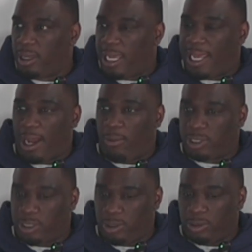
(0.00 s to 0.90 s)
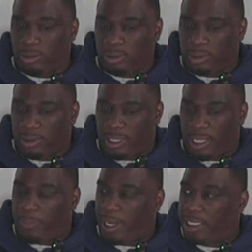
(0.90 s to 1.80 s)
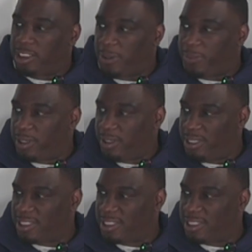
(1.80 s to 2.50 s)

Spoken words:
And I was new and probably cheaper than